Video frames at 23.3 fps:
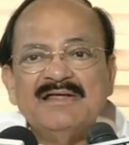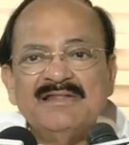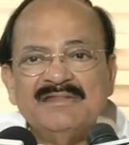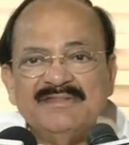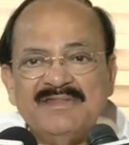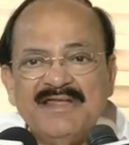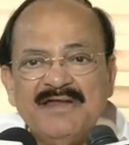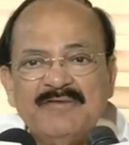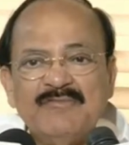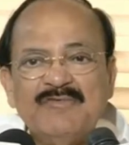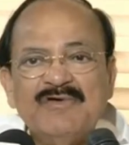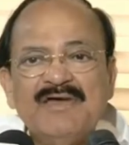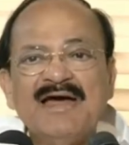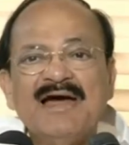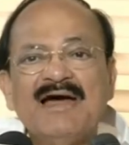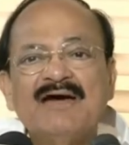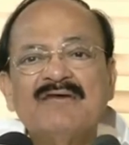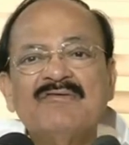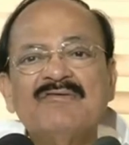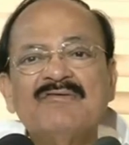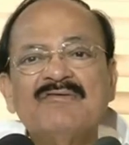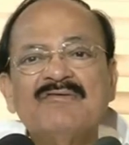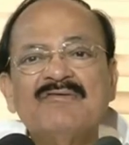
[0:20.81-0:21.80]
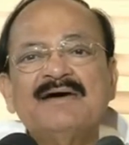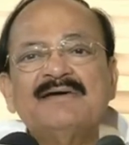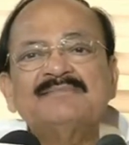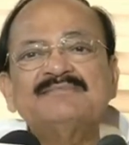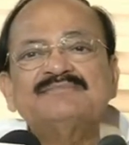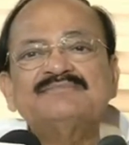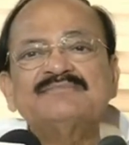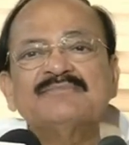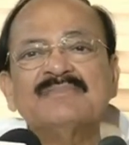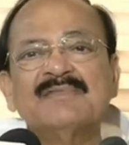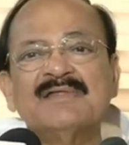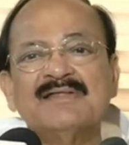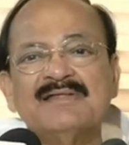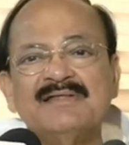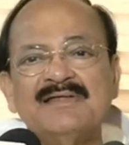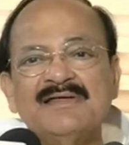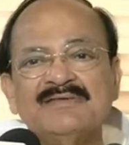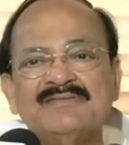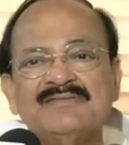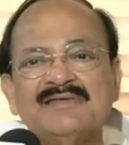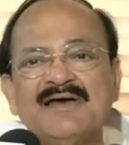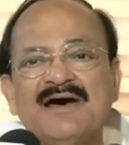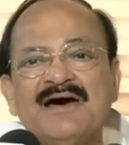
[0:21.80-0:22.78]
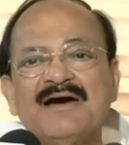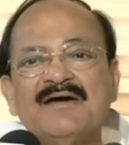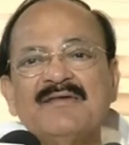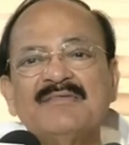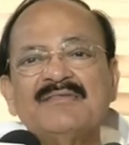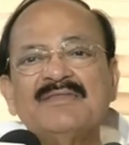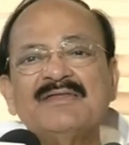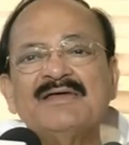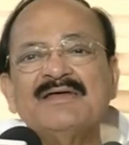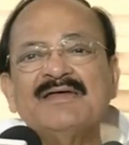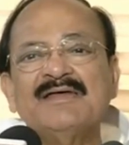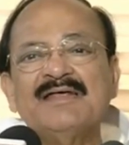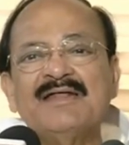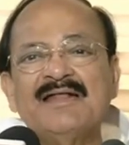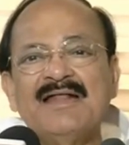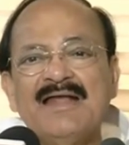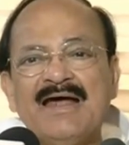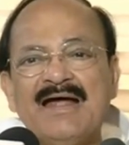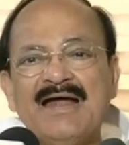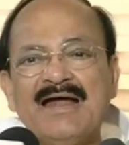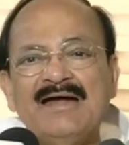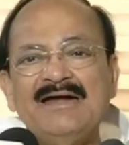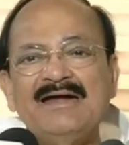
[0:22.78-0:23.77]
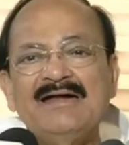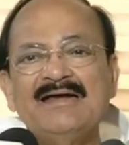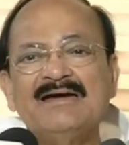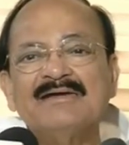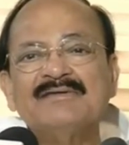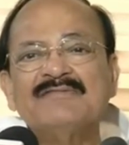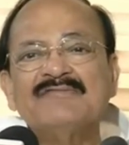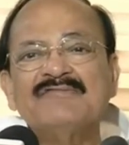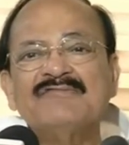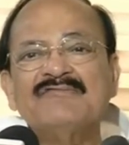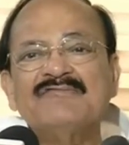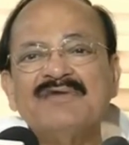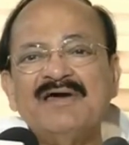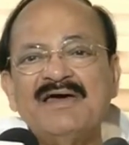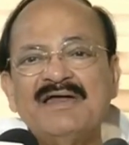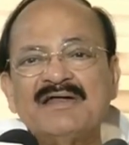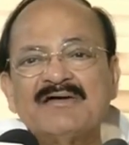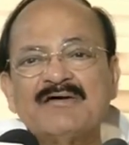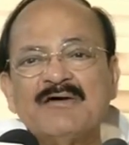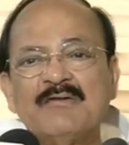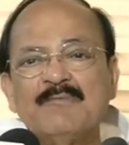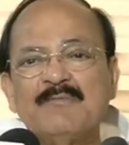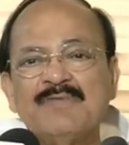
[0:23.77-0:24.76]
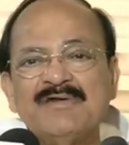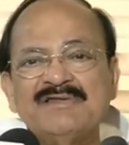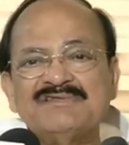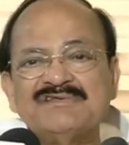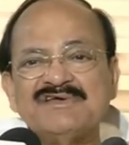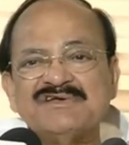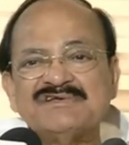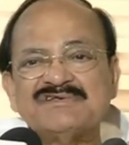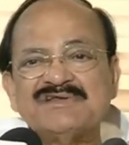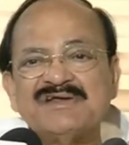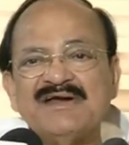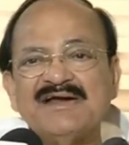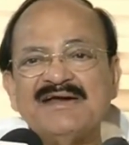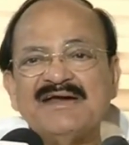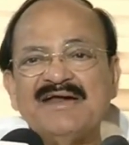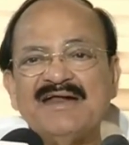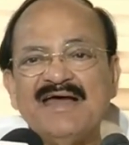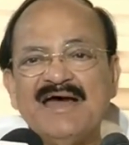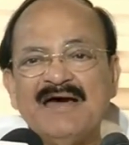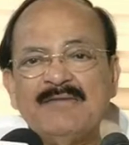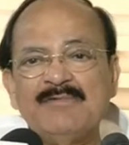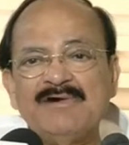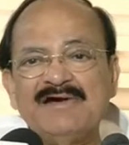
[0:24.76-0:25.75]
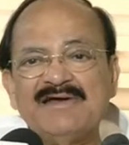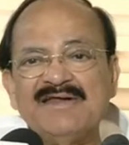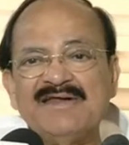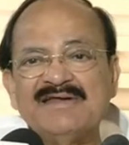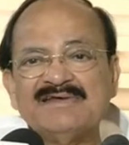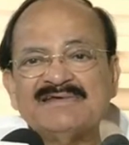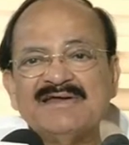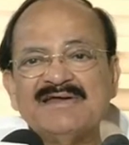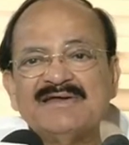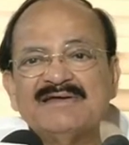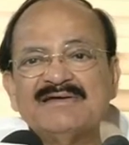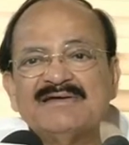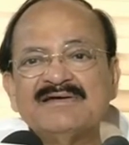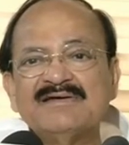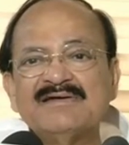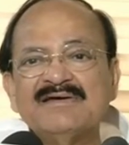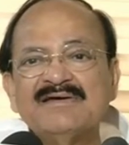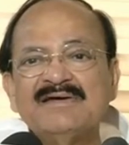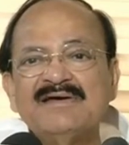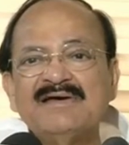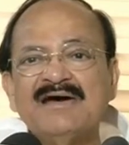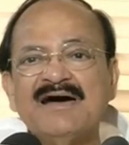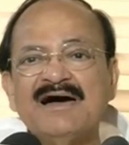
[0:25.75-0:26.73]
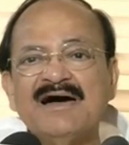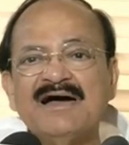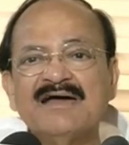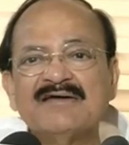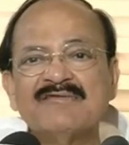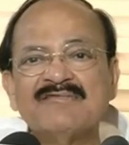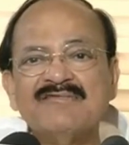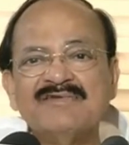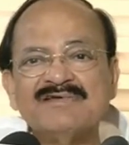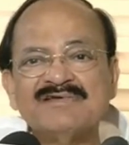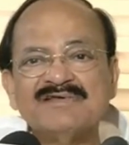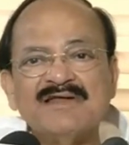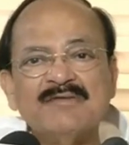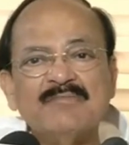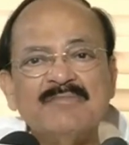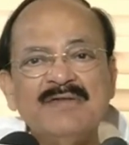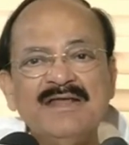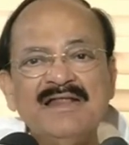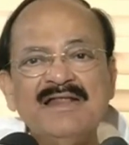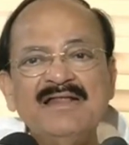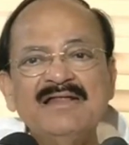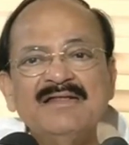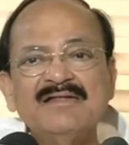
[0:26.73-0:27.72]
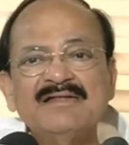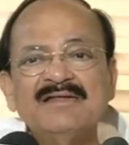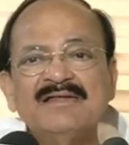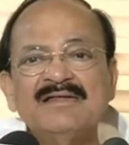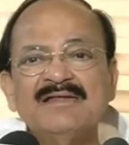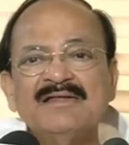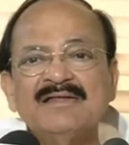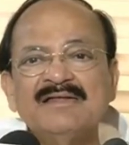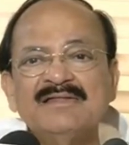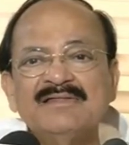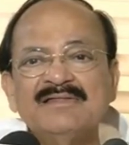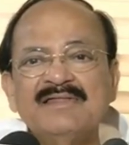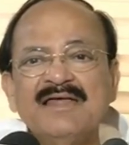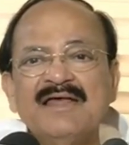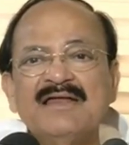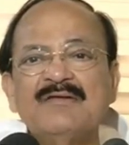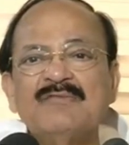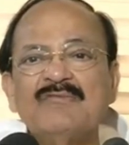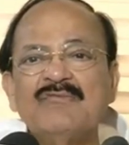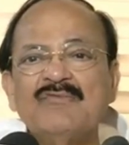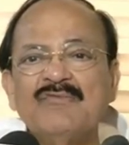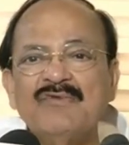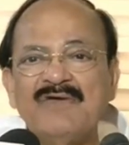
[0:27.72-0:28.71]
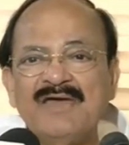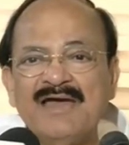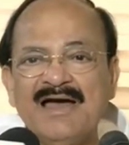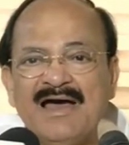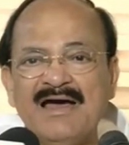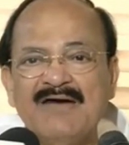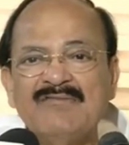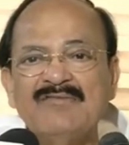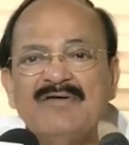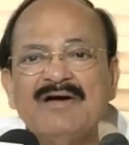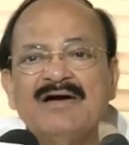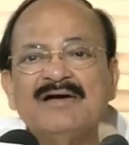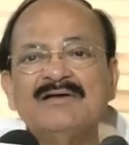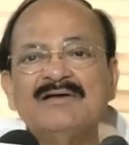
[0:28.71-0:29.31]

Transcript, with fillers: Then we have uh, this uh, land uh, fair compensation and rehabilitation acquisition bill. Then we have